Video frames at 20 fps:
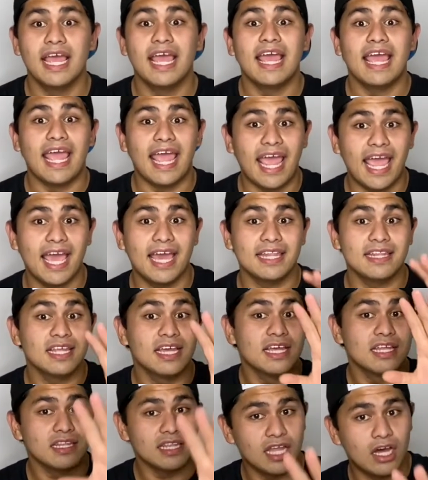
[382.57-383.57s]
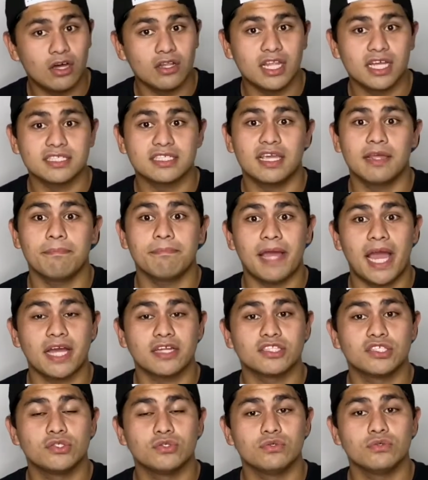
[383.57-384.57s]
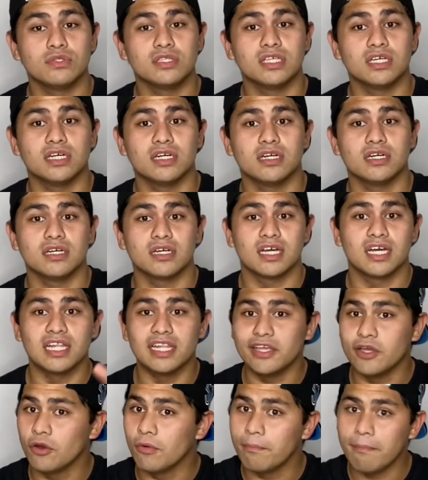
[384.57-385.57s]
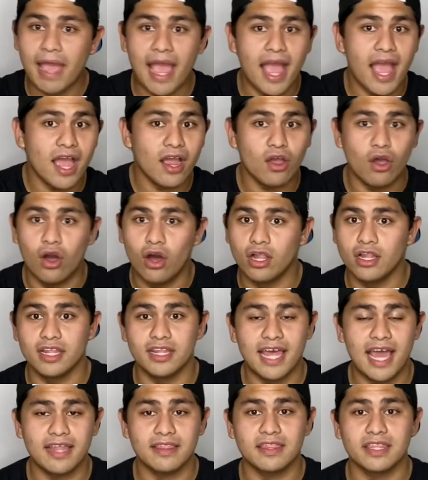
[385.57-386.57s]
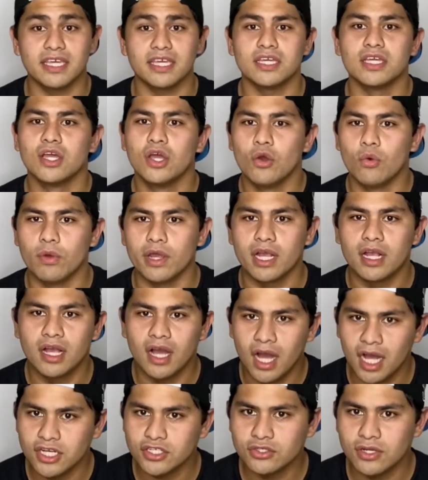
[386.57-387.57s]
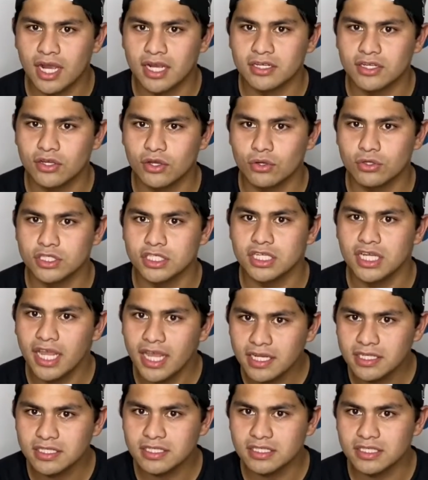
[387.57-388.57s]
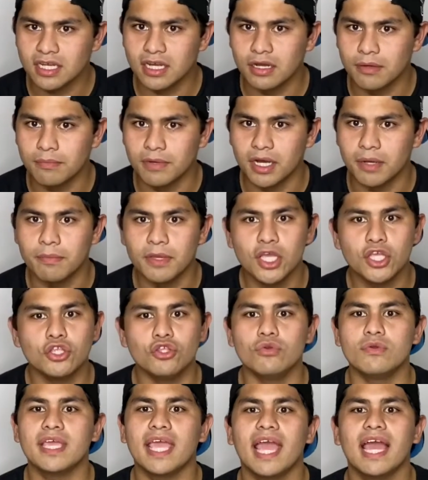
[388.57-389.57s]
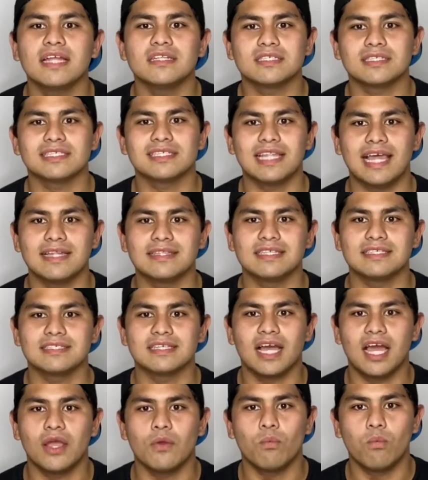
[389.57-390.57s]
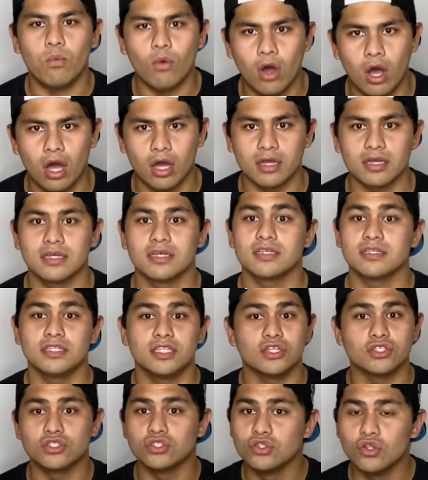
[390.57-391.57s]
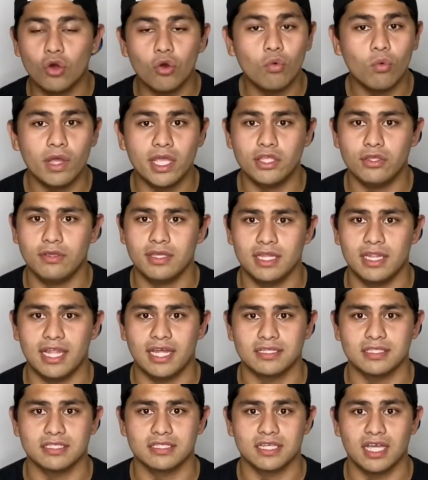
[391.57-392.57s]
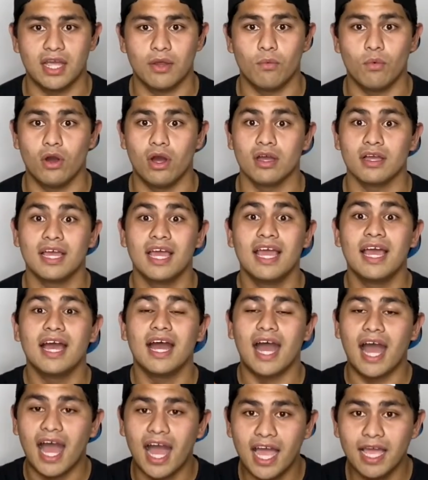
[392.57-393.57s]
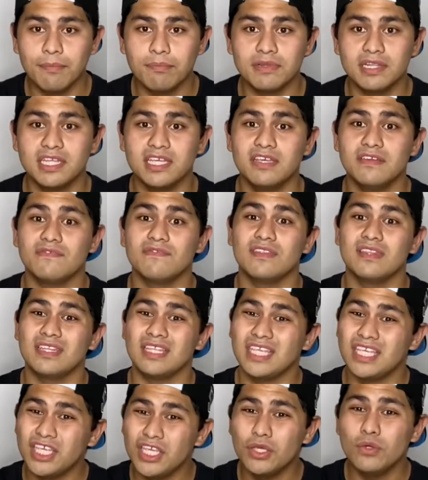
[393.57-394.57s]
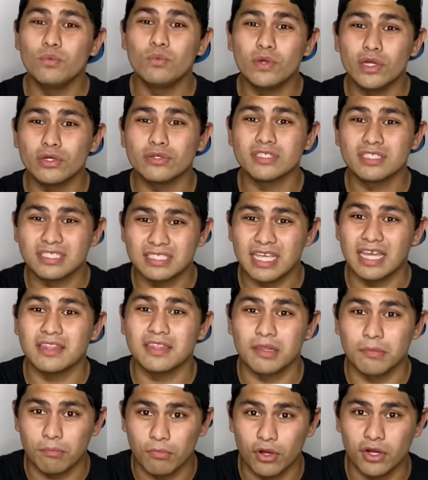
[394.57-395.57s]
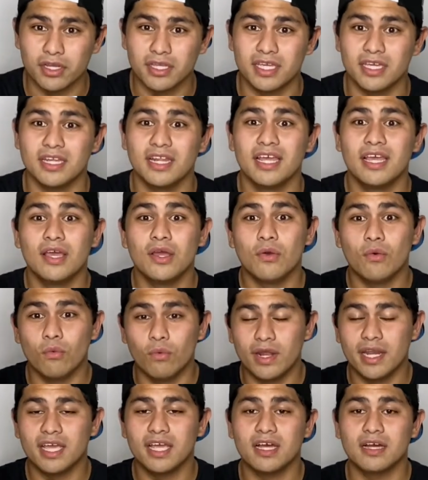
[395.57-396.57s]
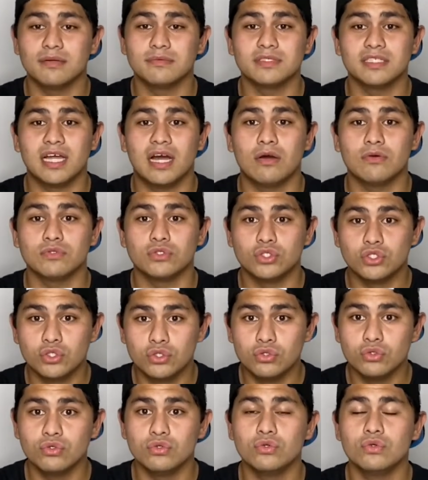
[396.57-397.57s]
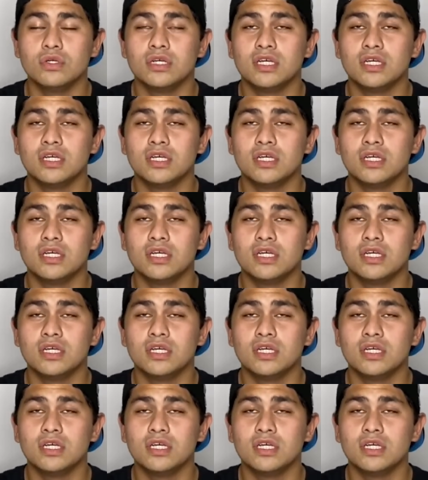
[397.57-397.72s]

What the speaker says: And now let's get back to the Khalil Mack, all of that thing. When contract negotiations come up, you can't just let this guy walk. There's no way you can let this guy walk. I believe he will set the market when it comes down to